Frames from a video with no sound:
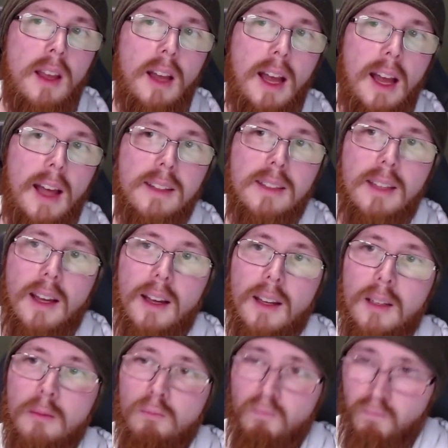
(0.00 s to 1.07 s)
And
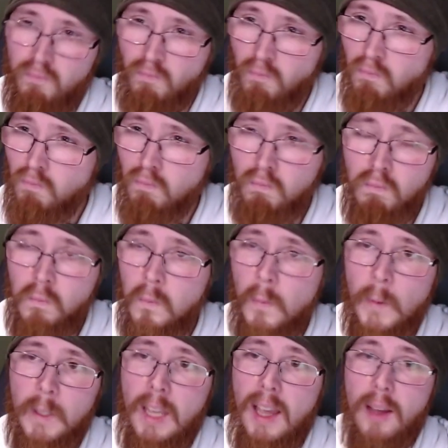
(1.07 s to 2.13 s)

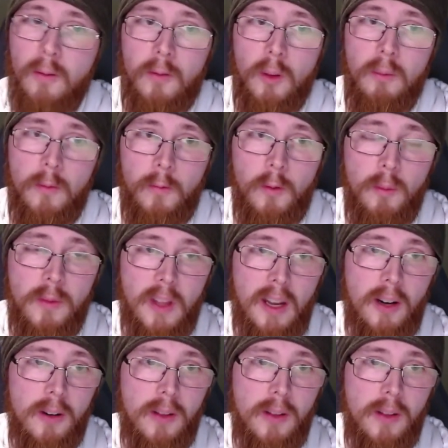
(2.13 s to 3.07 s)
yeah, from there,